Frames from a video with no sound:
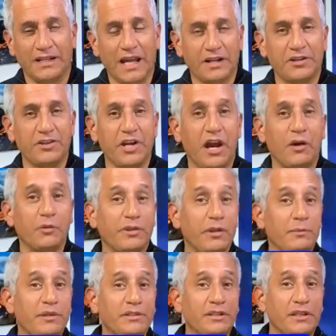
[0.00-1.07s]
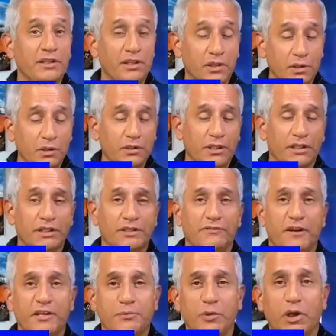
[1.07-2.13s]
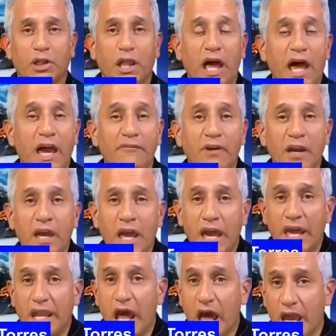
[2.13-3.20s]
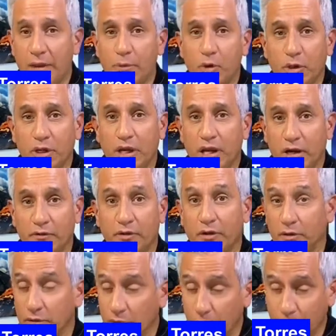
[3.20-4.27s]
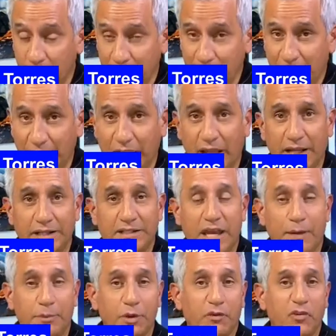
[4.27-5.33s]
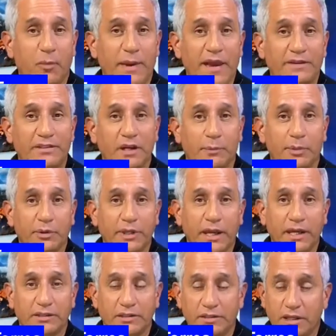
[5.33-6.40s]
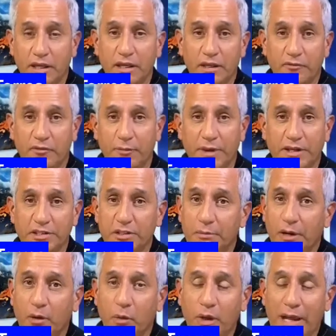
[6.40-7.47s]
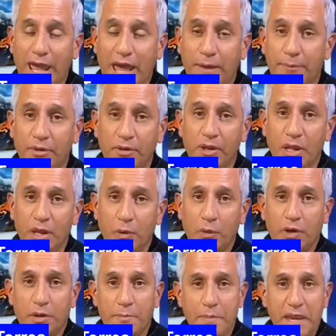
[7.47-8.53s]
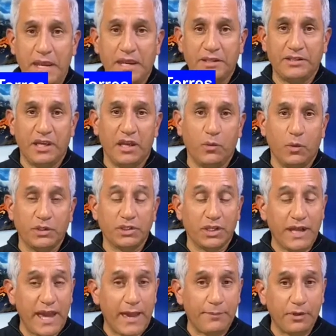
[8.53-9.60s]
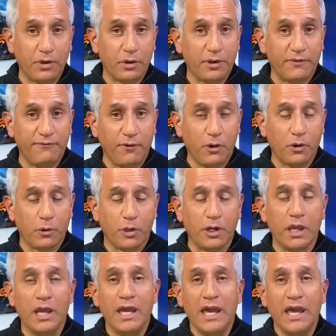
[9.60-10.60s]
Dr. John with NBC News on this Facebook Live, and I'm going to cover a big headline that's happened over the past couple of days and tell you information about what happened, what it means, and what's going to happen going forward,